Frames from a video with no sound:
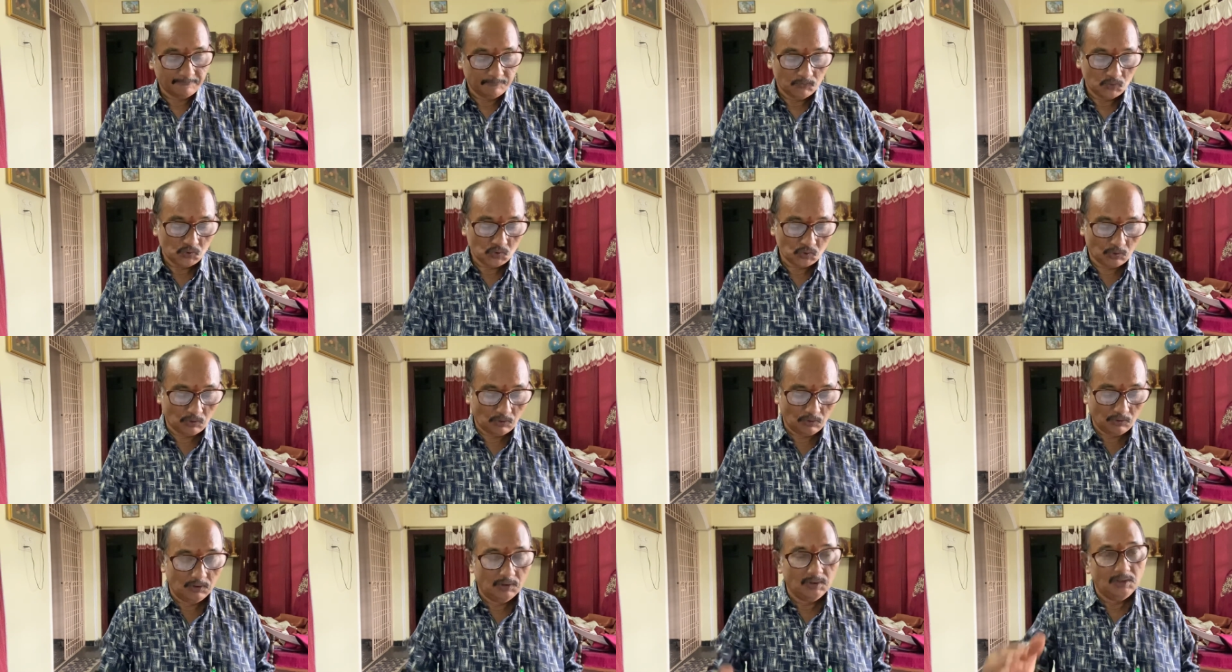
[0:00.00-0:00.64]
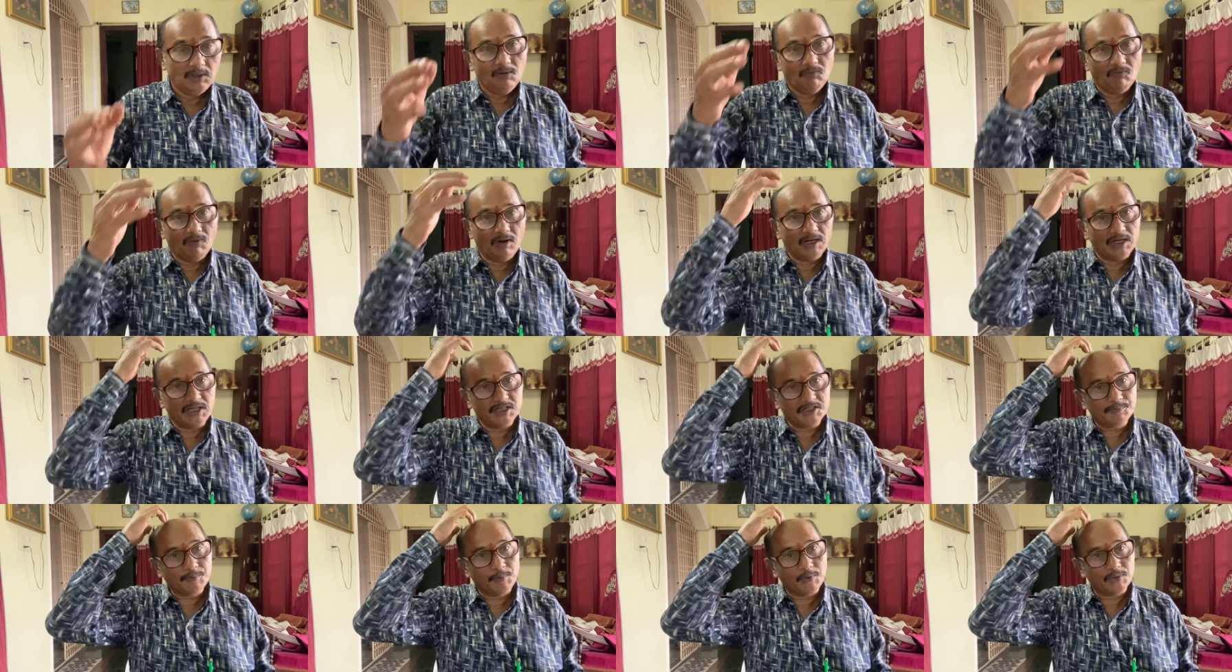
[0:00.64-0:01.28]
So while
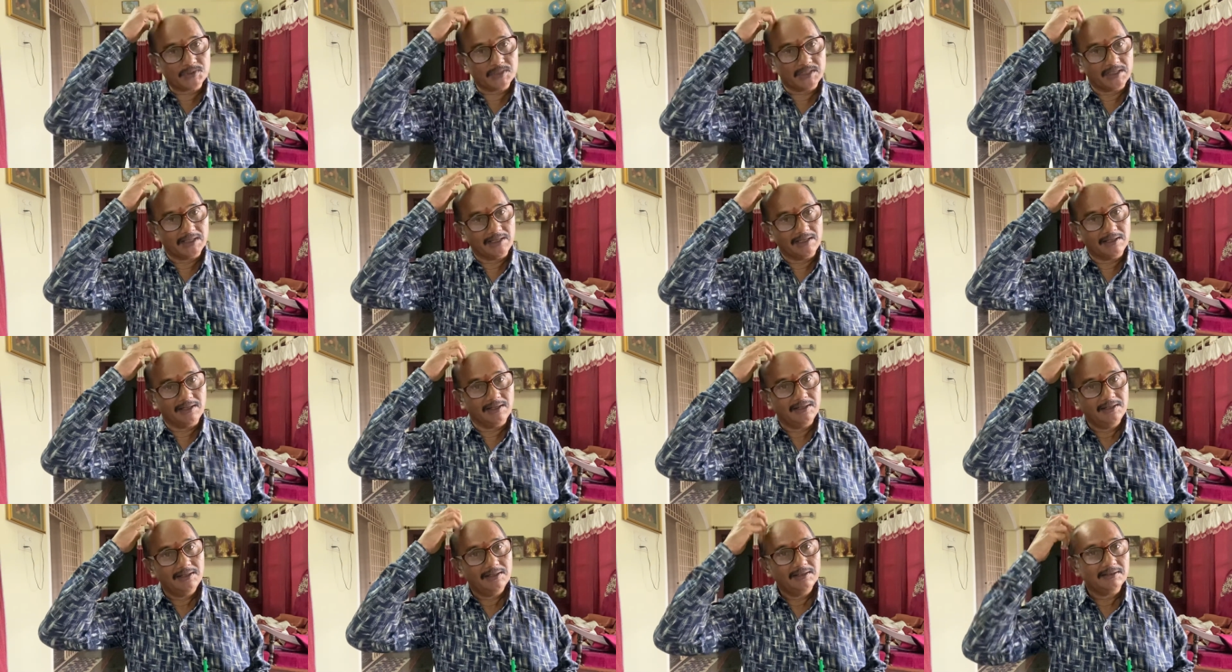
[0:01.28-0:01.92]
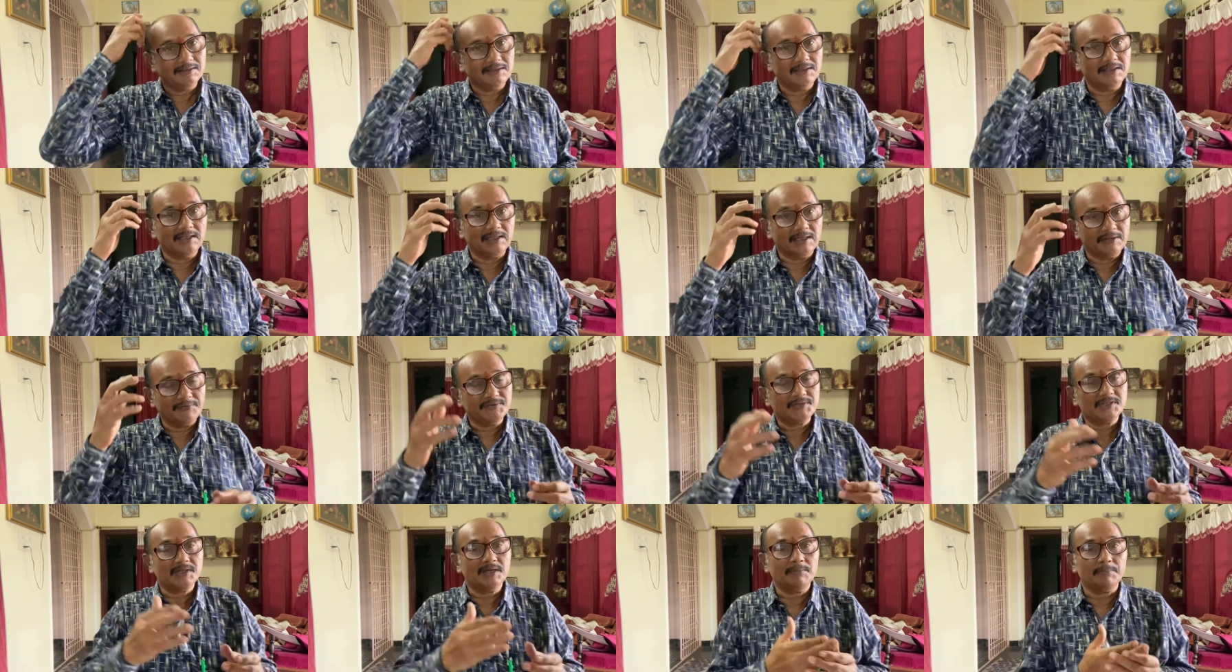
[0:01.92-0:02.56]
disposing uh, the
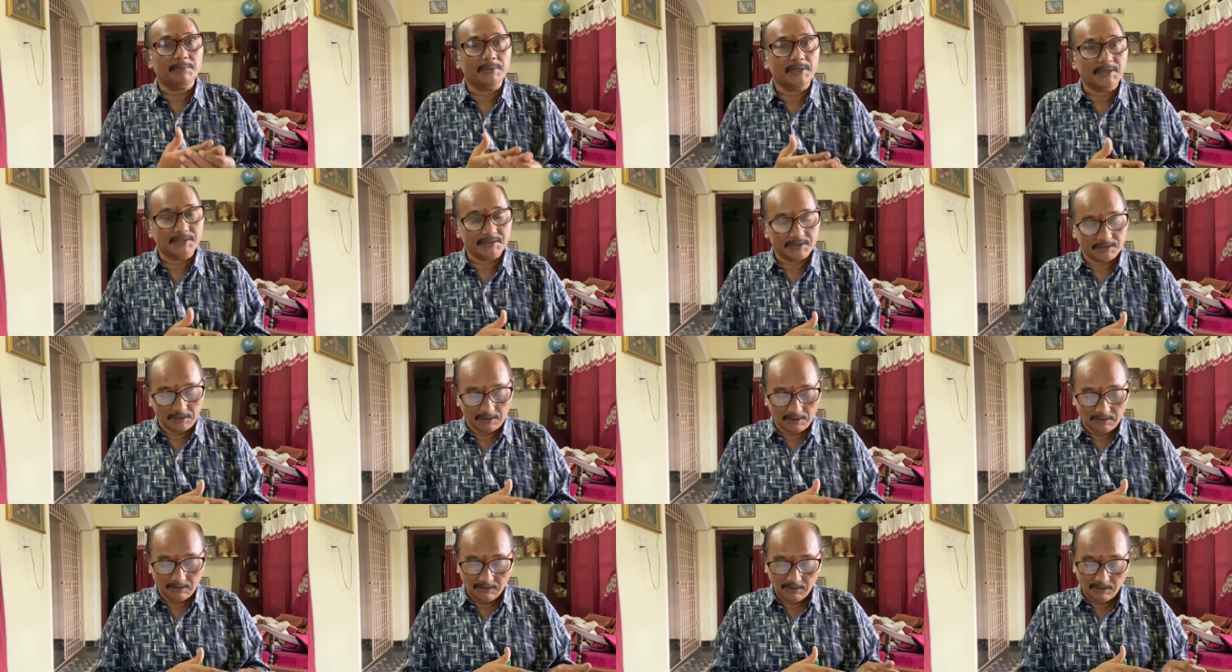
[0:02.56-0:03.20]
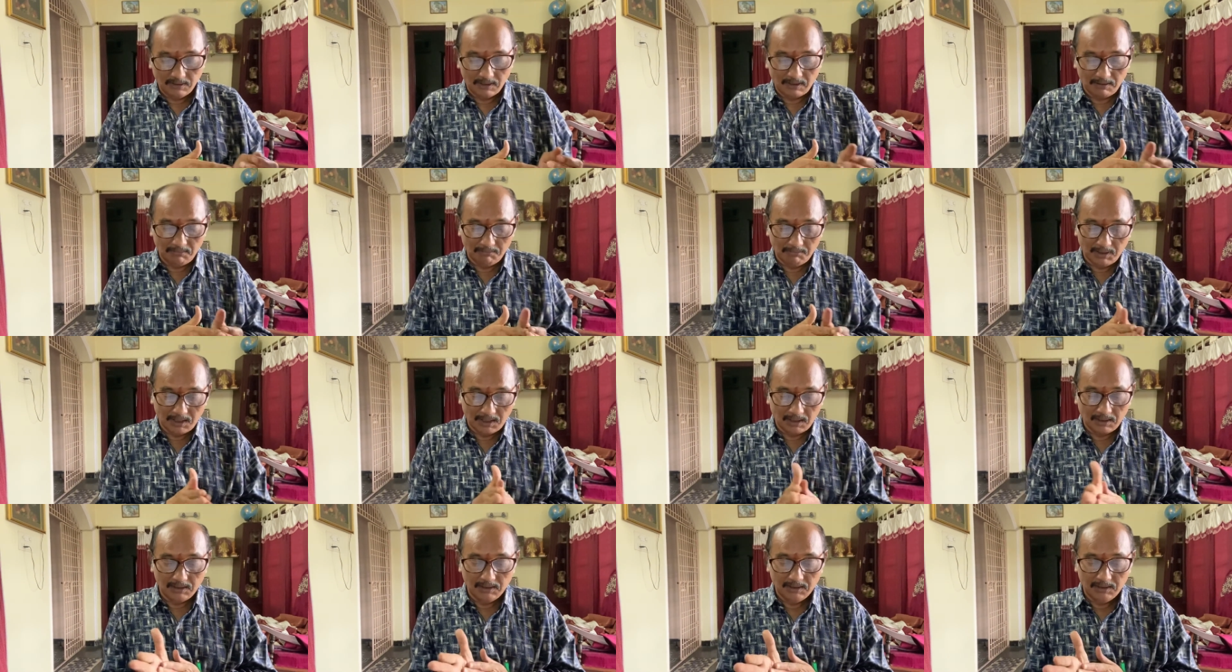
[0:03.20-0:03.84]
revision petition
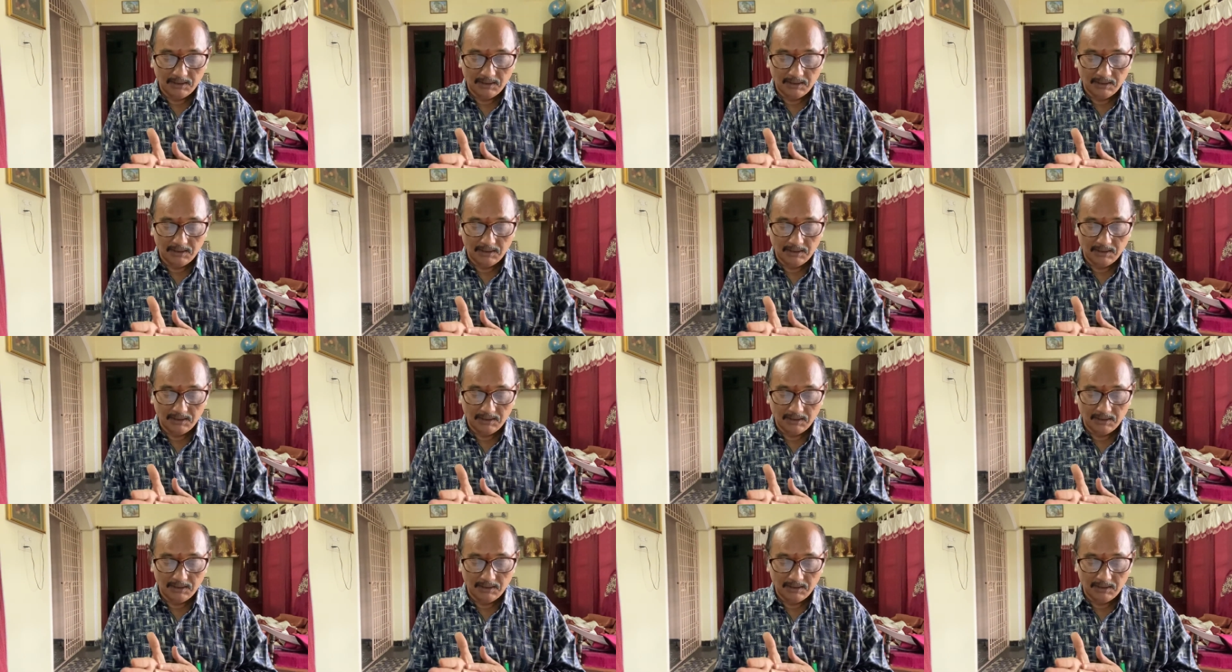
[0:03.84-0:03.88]
number